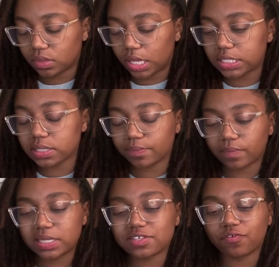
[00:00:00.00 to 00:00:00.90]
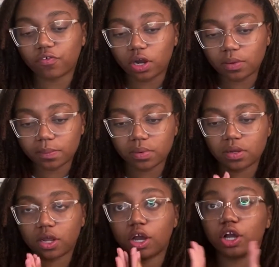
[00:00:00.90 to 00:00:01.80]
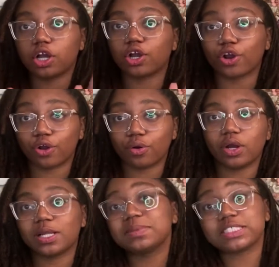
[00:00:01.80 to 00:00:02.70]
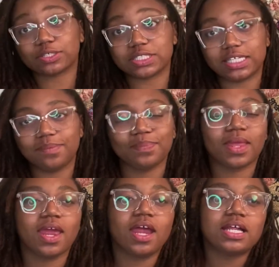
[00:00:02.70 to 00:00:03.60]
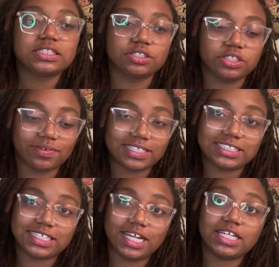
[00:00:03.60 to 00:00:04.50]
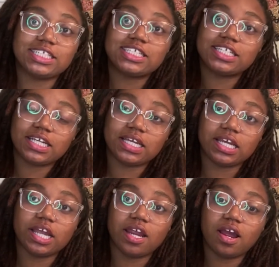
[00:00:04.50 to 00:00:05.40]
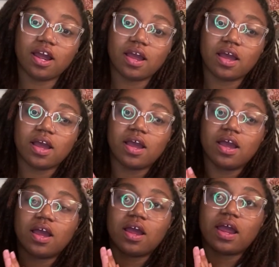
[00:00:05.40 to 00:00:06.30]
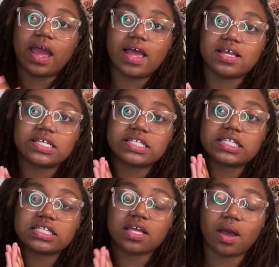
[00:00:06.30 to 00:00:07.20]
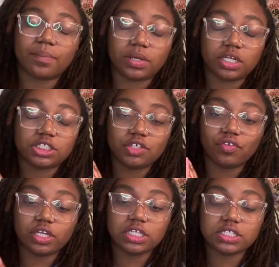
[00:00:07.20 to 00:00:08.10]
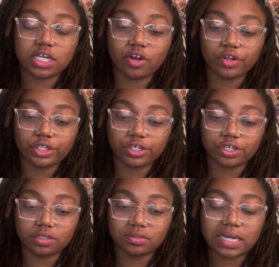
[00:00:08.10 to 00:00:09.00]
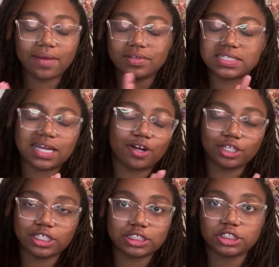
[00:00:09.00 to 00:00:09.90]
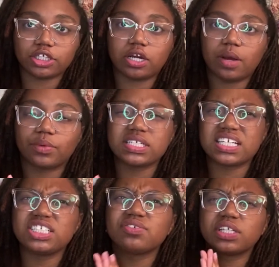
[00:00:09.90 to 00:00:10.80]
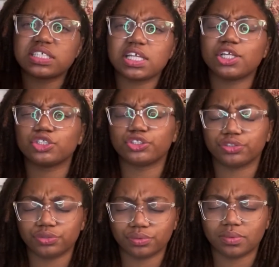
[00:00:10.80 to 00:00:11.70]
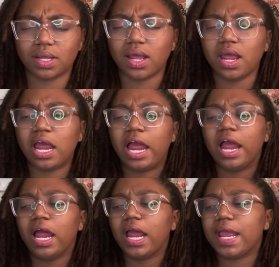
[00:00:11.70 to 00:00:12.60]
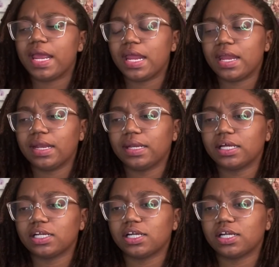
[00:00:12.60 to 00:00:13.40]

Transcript: it's from a girl. Her name is Chelsee Rashid. She has this company. She released it earlier. Not even say earlier this year. I want to say she released it in June. And